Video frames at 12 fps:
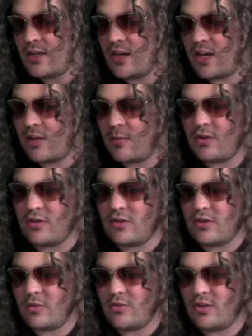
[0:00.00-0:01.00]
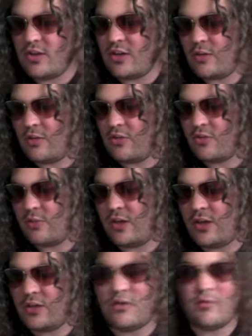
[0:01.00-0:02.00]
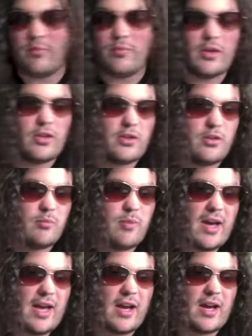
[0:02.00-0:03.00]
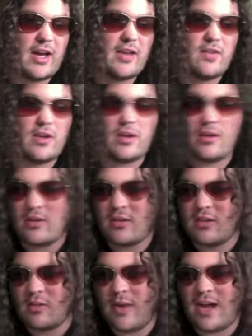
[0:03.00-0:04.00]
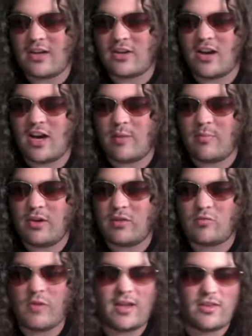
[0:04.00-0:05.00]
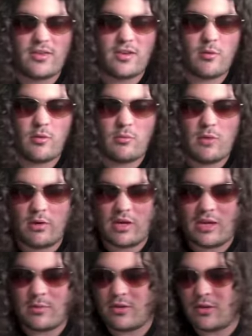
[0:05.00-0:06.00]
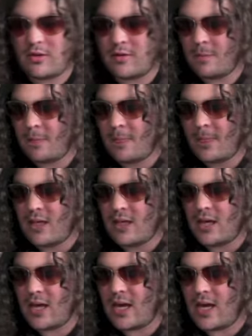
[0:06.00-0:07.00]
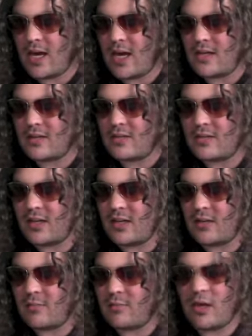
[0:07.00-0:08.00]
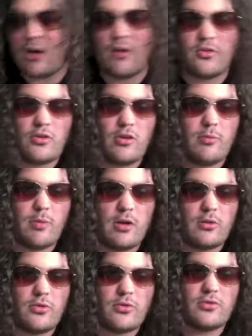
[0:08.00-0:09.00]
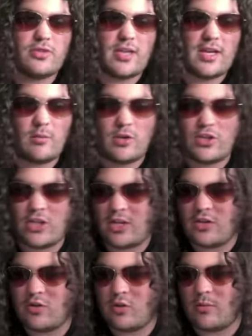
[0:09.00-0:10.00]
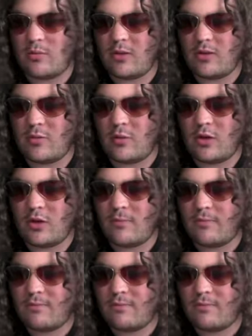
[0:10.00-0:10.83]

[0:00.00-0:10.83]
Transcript: Um, other, he was he also played a good uh, the good bad guy, the the bad cop in a Ransom with Mel Gibson, and um, also Apollo 13, which I enjoyed him in as well.